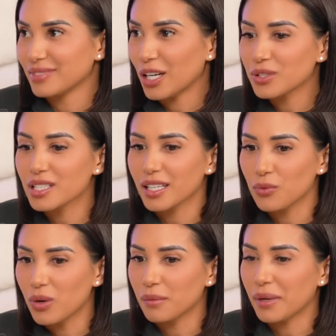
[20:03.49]
That was like
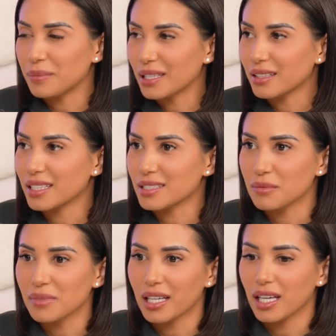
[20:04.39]
one of my big things.
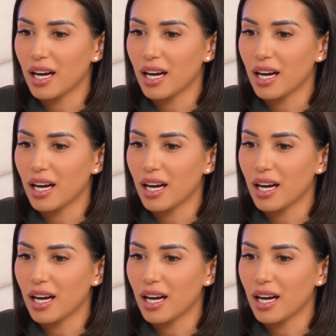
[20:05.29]
I'm like,